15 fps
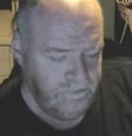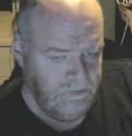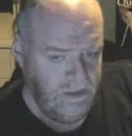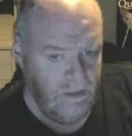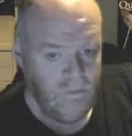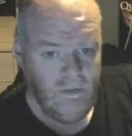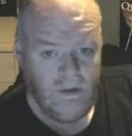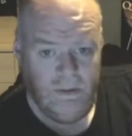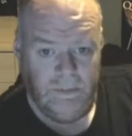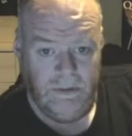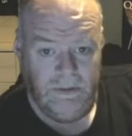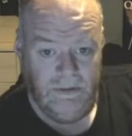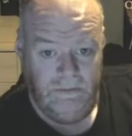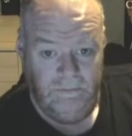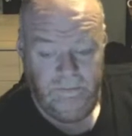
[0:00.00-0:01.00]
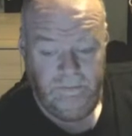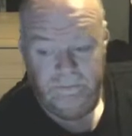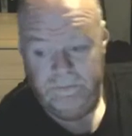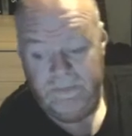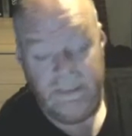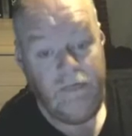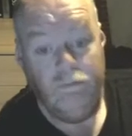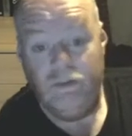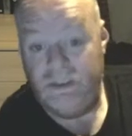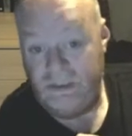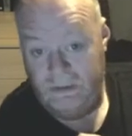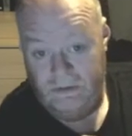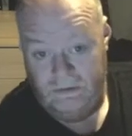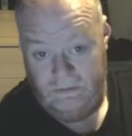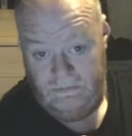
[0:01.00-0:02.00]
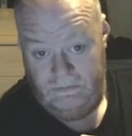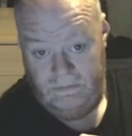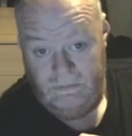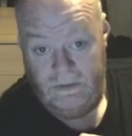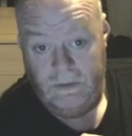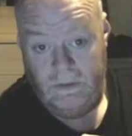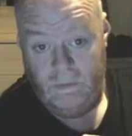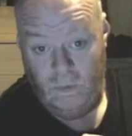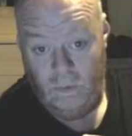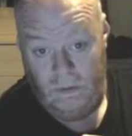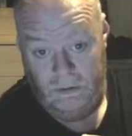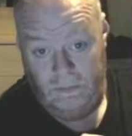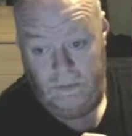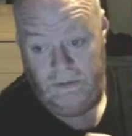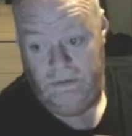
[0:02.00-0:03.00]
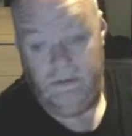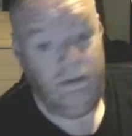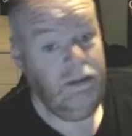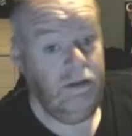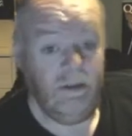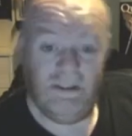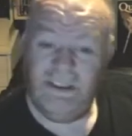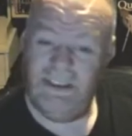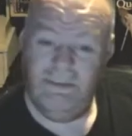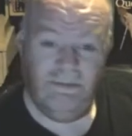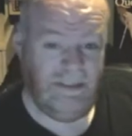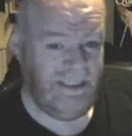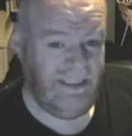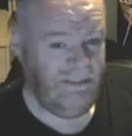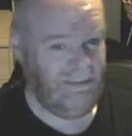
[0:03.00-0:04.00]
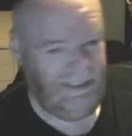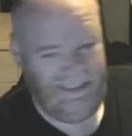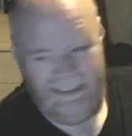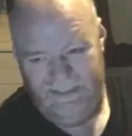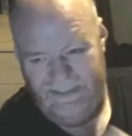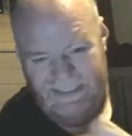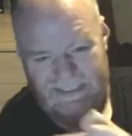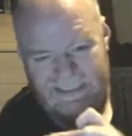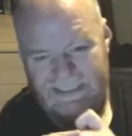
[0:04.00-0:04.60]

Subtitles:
Rollerball, the original Rollerball, not the remake of it.